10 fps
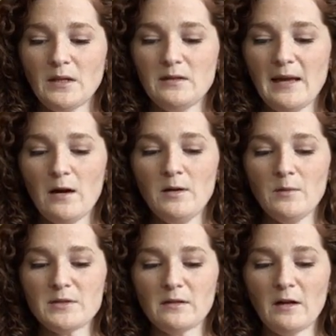Now it
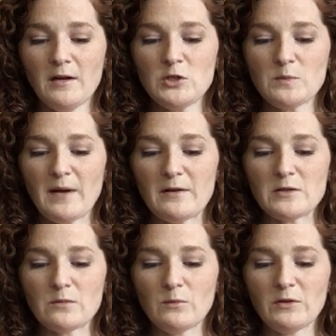was a large
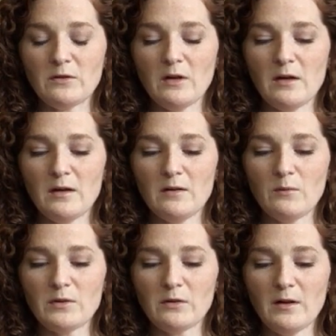mouse with
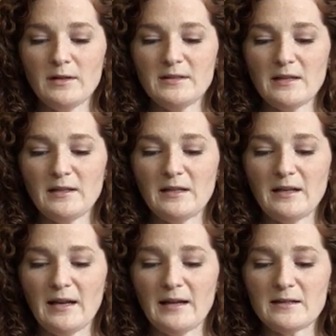long, delicate
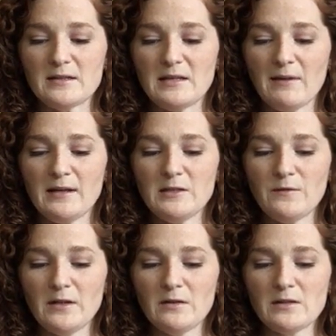hands. He ran his
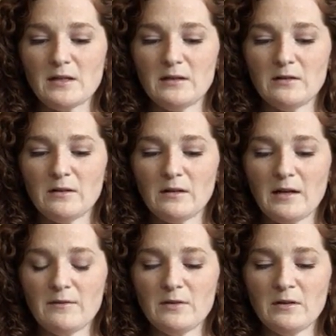fingers under a
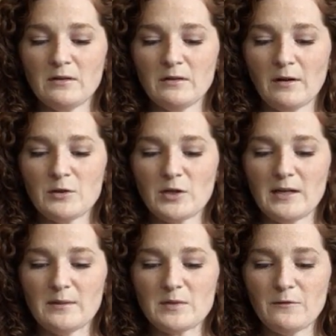lot of the large
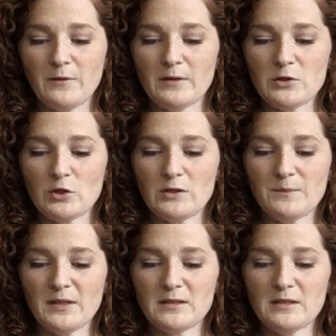items of furniture
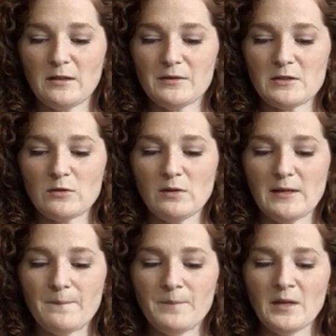depicted on the
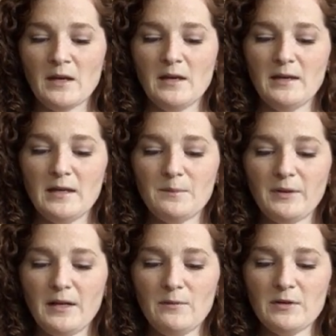screen. He had
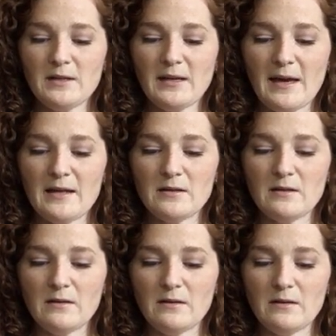played with the cat
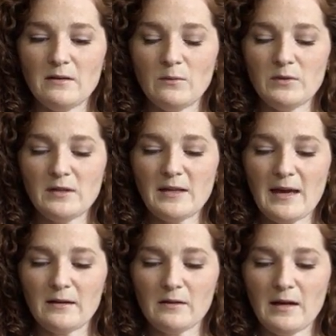
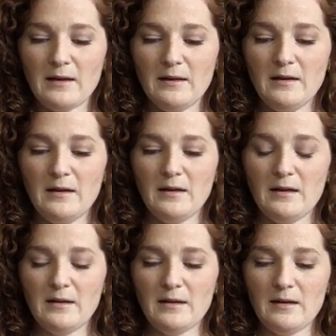a lot,
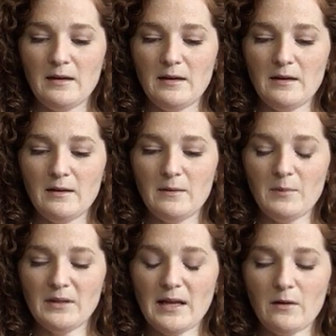
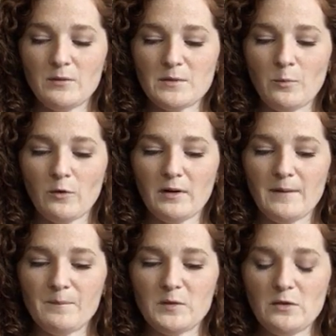but now it was
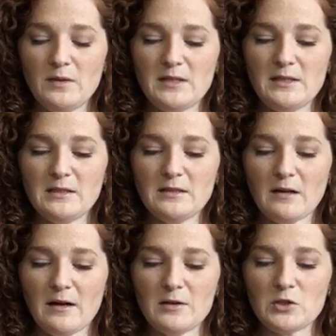boring, too easy to
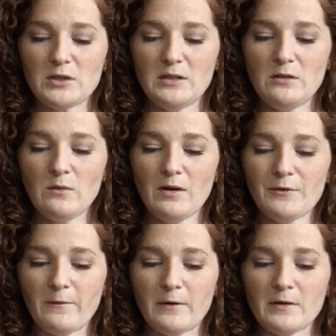dodge. He knew all the
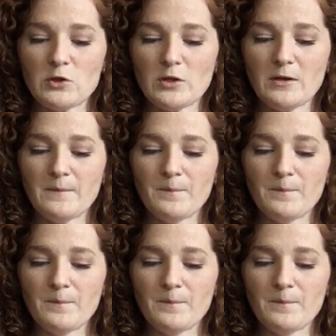furniture.